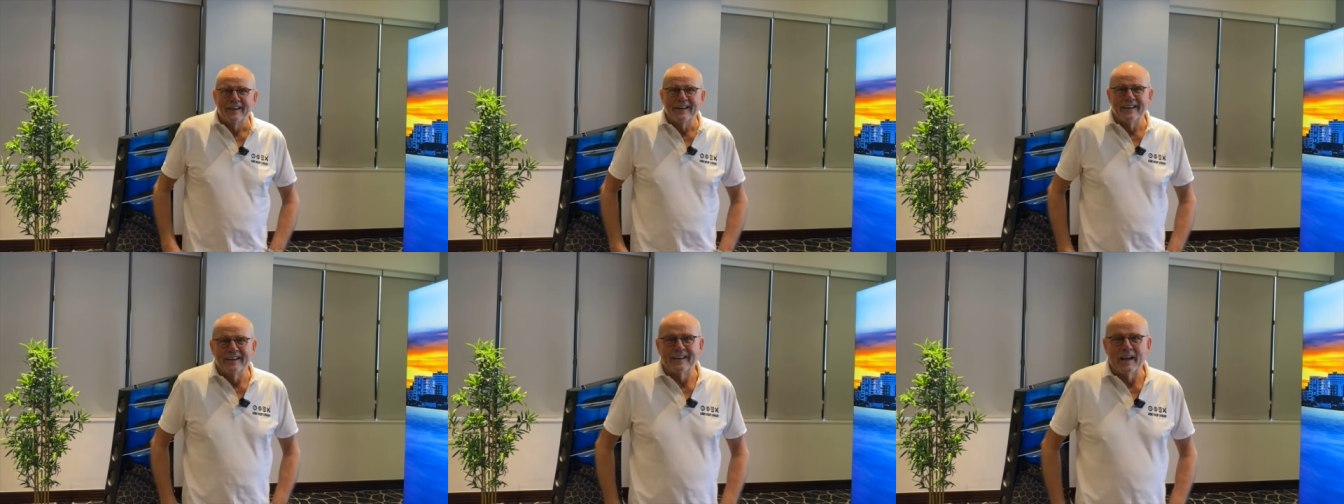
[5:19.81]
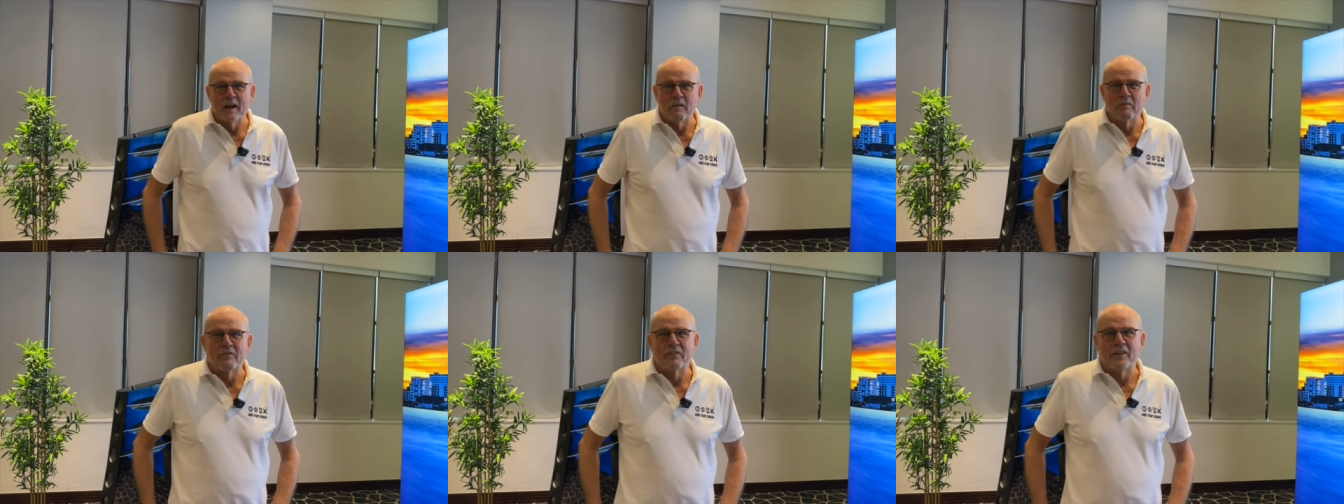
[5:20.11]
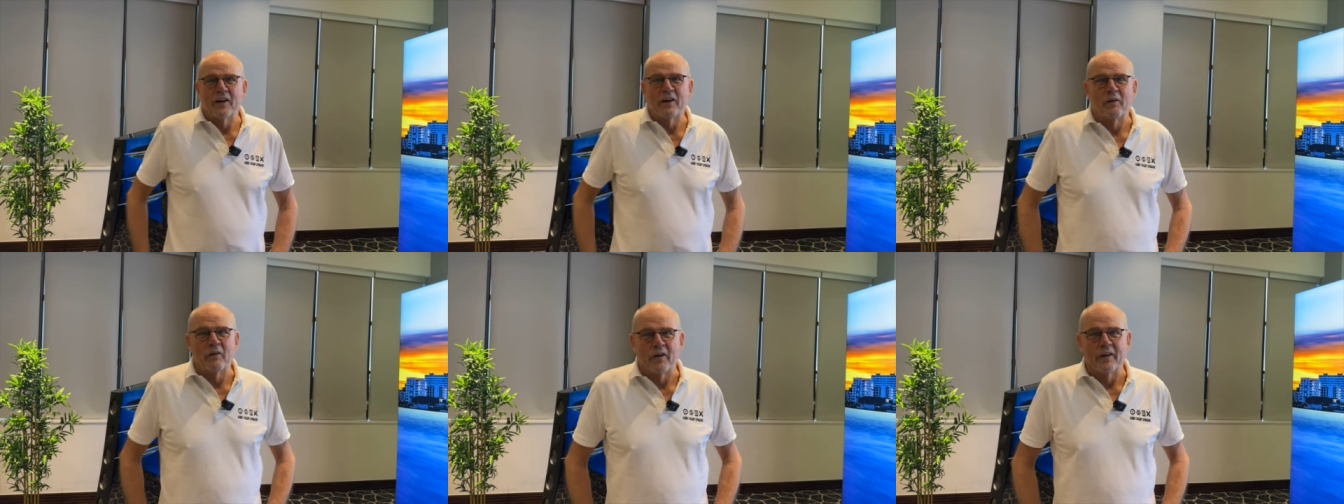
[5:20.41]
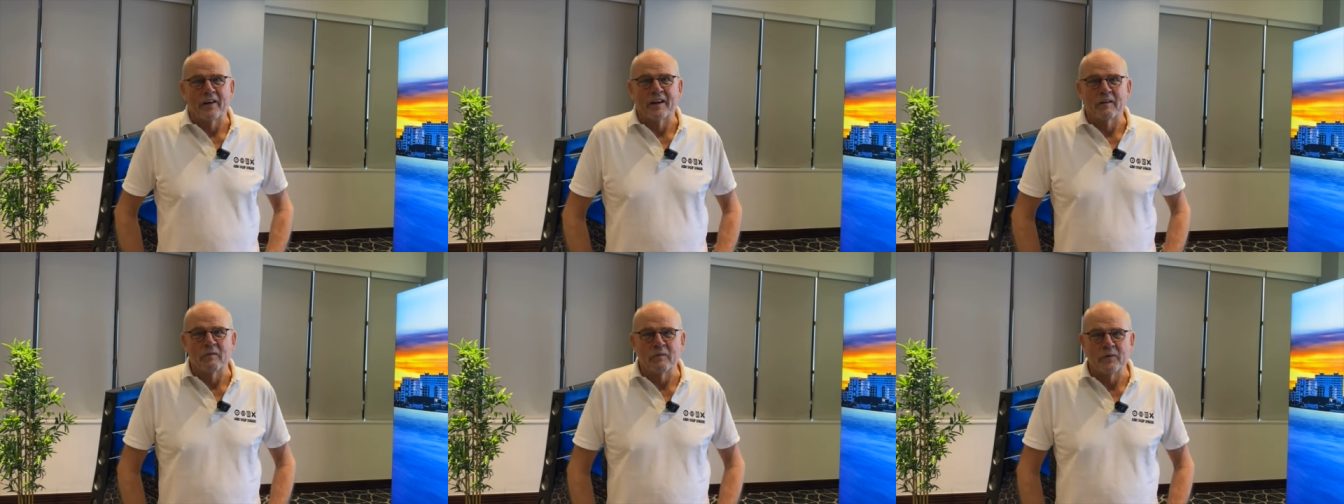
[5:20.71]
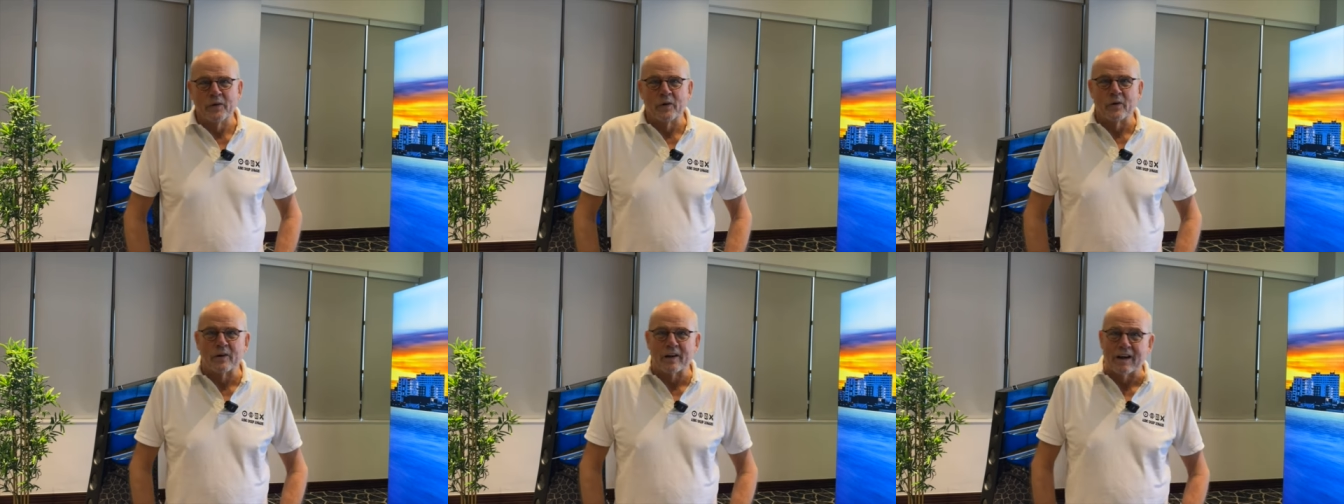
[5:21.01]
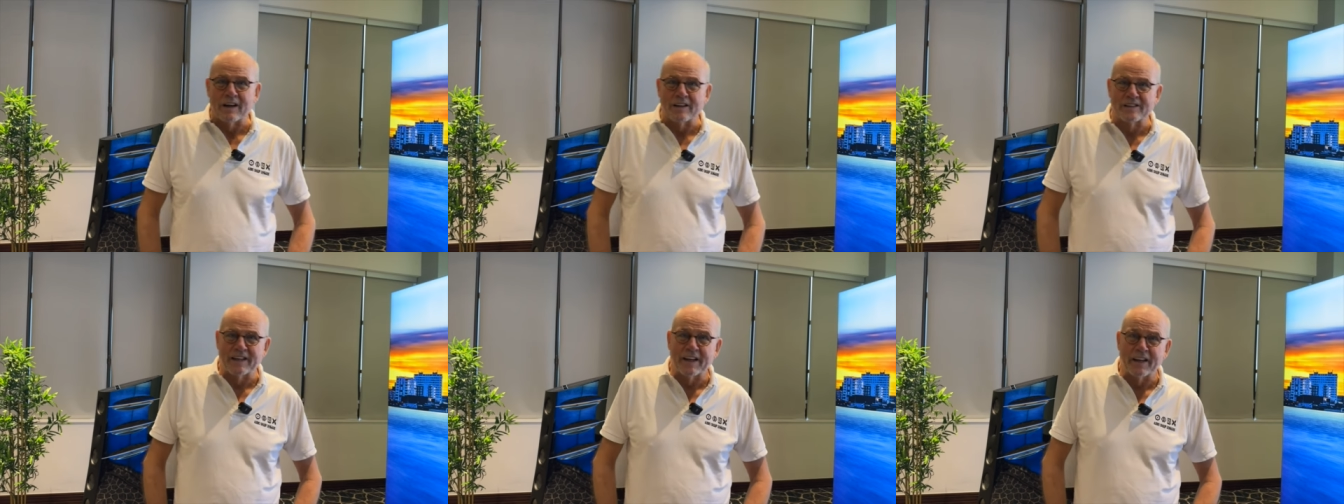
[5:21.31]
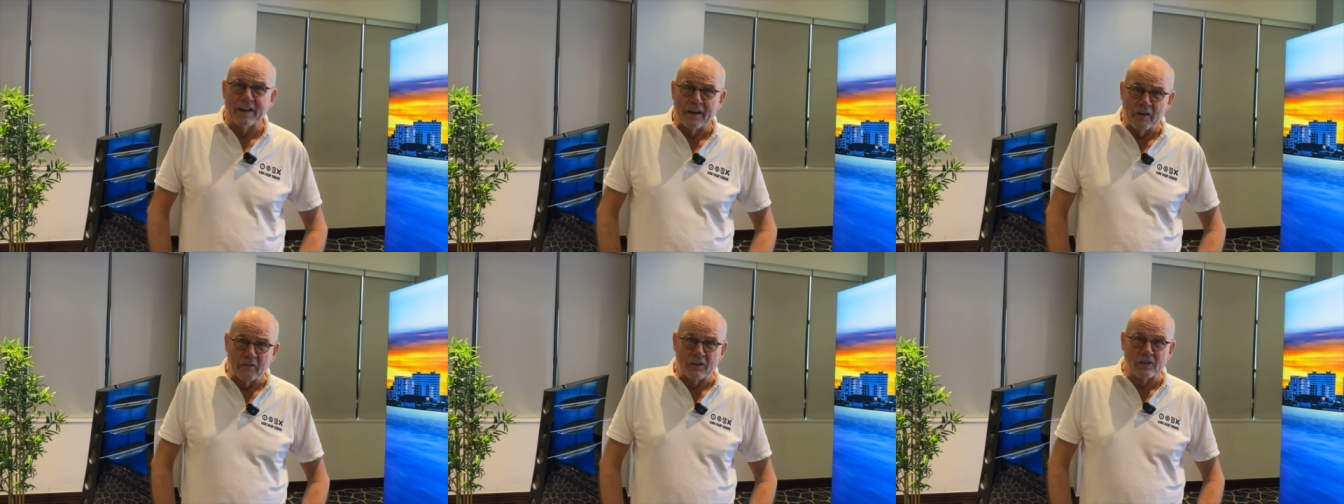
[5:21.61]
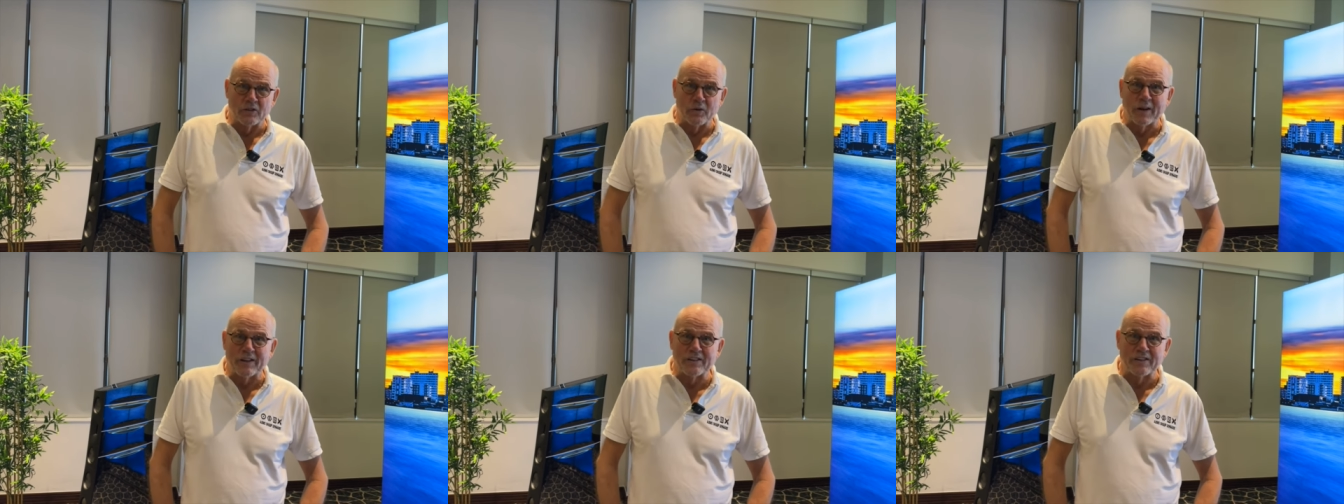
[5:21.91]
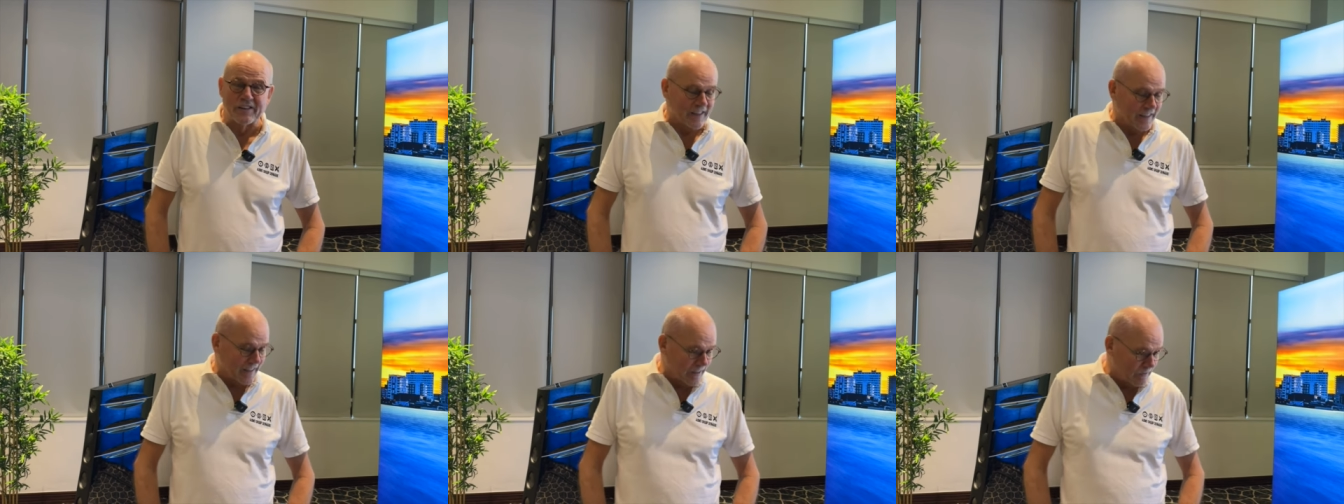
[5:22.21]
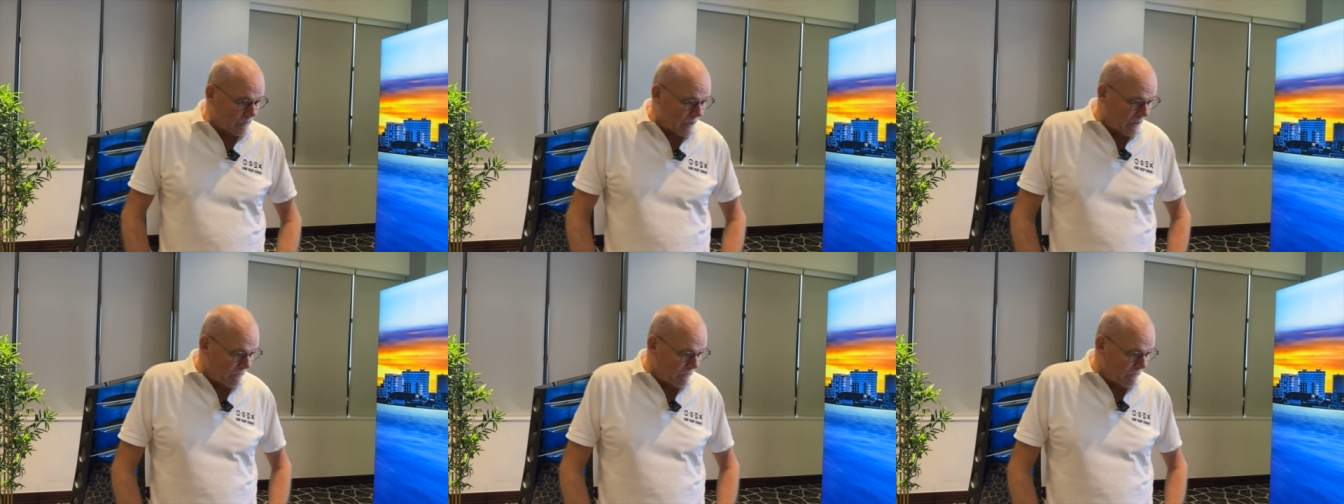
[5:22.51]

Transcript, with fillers: an Amphare or running pure class A, never switching, and we